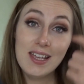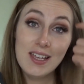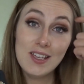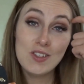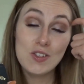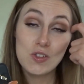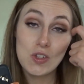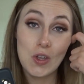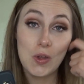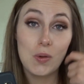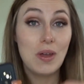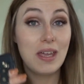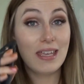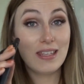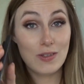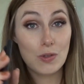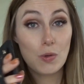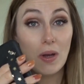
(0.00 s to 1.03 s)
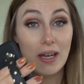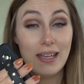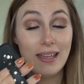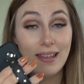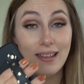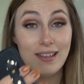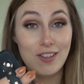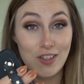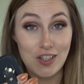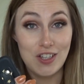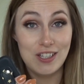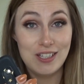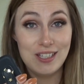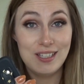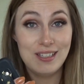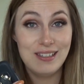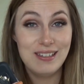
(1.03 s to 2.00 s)
So it's quite good,
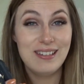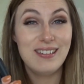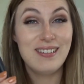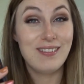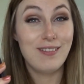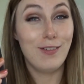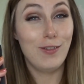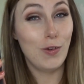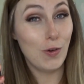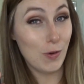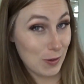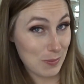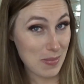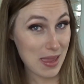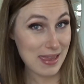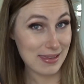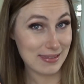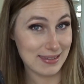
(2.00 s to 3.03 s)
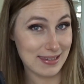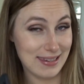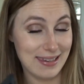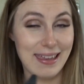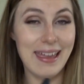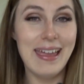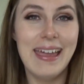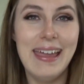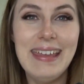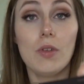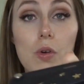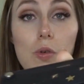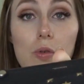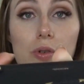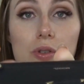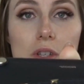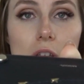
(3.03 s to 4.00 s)
not amazing.
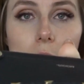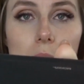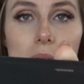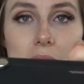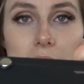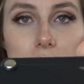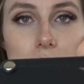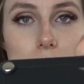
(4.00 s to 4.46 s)
Also, if you